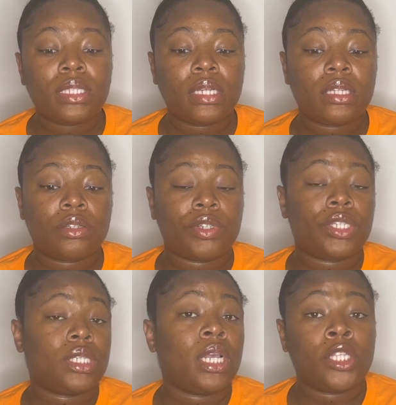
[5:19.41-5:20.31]
it doesn't
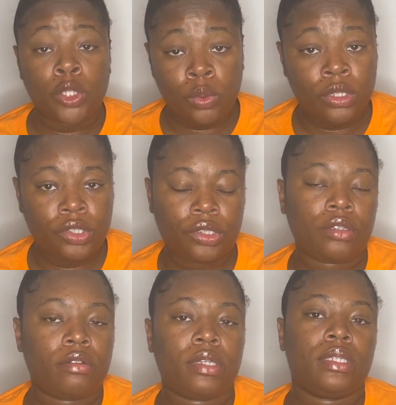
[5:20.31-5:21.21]
reach like 200
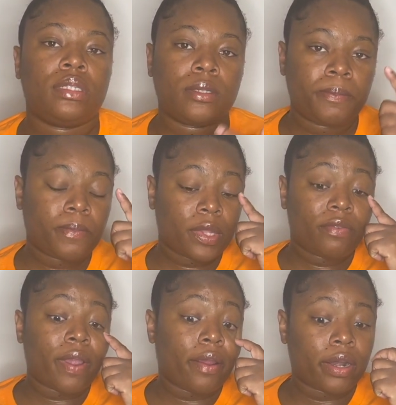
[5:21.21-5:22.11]
degrees
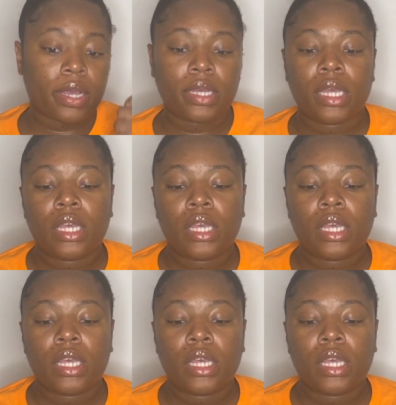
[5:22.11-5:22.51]
Fahrenheit.